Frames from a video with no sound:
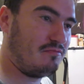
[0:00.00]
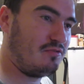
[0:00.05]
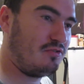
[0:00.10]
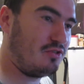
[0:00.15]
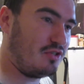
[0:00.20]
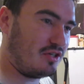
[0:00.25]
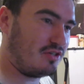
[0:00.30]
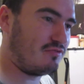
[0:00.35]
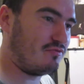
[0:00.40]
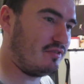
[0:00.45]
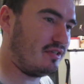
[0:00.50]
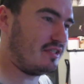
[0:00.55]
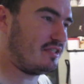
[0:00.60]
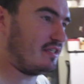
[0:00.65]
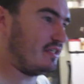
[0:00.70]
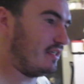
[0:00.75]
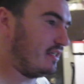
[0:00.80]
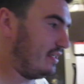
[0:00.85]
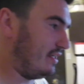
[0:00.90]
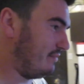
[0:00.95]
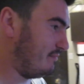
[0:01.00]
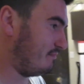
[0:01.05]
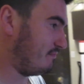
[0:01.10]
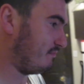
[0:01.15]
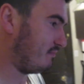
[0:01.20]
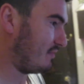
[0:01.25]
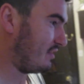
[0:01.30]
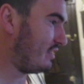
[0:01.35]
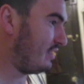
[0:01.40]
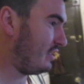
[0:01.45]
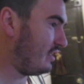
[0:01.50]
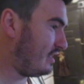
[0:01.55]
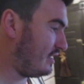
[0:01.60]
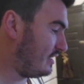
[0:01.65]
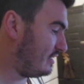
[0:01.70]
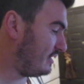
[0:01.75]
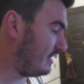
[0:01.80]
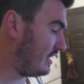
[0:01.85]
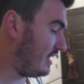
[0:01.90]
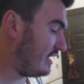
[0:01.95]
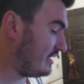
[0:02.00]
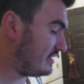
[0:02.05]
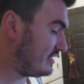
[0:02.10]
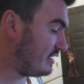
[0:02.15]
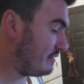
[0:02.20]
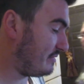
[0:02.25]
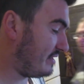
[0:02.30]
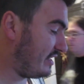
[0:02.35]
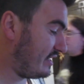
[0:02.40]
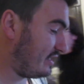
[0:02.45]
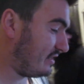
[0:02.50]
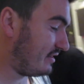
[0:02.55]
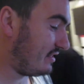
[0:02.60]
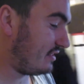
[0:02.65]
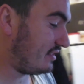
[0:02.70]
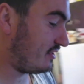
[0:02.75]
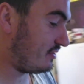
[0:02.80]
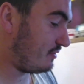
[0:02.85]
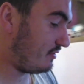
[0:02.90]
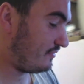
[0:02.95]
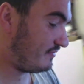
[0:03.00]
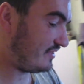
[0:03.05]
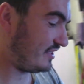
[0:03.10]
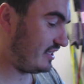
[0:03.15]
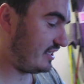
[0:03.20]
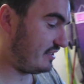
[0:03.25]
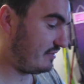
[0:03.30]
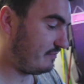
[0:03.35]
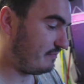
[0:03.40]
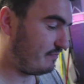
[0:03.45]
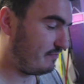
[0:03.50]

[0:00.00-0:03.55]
just recently. The last time I had this sort of tea,